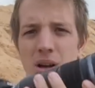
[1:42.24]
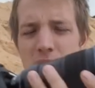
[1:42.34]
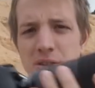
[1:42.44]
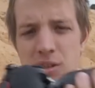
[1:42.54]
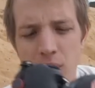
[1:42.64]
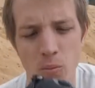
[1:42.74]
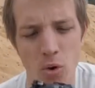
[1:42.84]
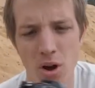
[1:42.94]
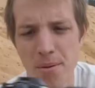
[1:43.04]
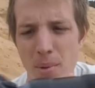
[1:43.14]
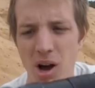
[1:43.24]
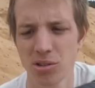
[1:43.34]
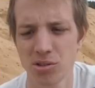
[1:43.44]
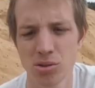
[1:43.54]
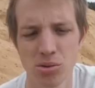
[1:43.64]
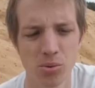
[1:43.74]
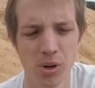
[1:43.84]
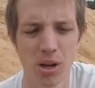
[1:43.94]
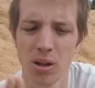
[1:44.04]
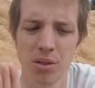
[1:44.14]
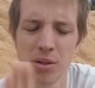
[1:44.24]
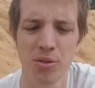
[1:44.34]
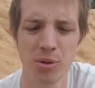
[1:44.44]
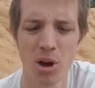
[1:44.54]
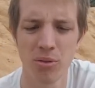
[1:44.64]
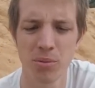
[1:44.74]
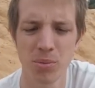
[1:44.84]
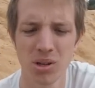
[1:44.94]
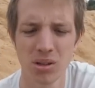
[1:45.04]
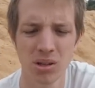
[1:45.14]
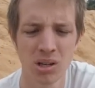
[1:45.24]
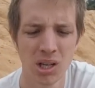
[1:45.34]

got the EM1 Mark II with the 300mm.